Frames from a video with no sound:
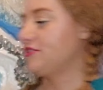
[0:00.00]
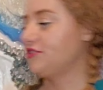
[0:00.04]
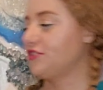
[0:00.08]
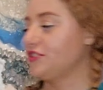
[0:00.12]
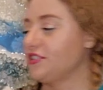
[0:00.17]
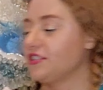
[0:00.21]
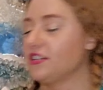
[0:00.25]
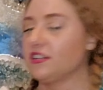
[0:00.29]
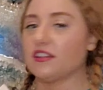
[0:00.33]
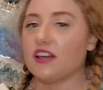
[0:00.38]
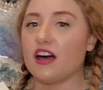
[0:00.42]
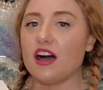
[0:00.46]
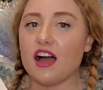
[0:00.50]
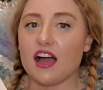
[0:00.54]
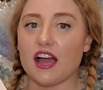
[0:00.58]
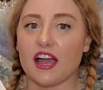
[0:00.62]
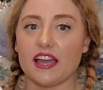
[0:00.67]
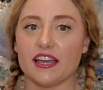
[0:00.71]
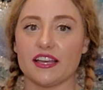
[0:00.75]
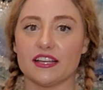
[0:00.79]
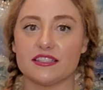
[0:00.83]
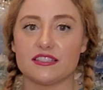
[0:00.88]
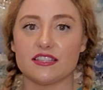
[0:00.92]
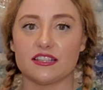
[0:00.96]
just a lot.
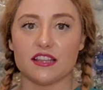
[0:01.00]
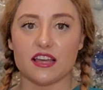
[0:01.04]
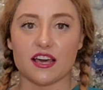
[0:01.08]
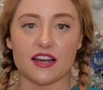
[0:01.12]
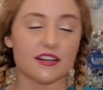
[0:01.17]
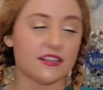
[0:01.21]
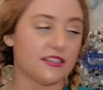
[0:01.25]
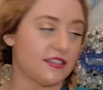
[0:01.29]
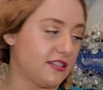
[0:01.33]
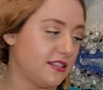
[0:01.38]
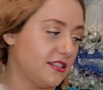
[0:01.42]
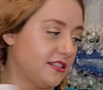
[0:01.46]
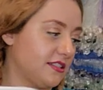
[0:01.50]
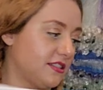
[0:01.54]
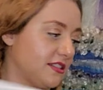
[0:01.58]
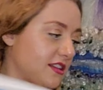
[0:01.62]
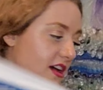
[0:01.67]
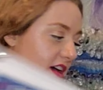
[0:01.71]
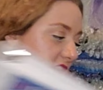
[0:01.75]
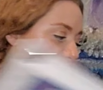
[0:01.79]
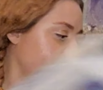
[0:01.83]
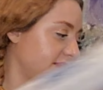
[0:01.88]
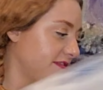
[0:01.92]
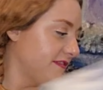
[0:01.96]
It's a lot of
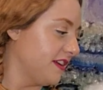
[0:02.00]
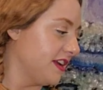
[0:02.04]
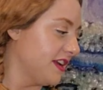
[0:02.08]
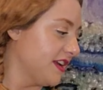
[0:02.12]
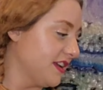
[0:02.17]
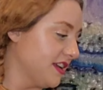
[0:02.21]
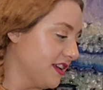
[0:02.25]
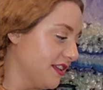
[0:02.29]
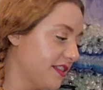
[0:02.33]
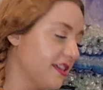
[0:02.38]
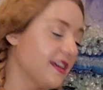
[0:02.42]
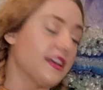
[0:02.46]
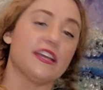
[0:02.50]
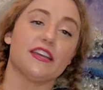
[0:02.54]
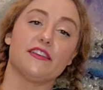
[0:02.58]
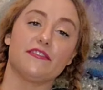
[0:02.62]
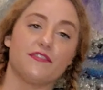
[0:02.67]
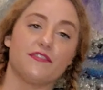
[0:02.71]
stuff that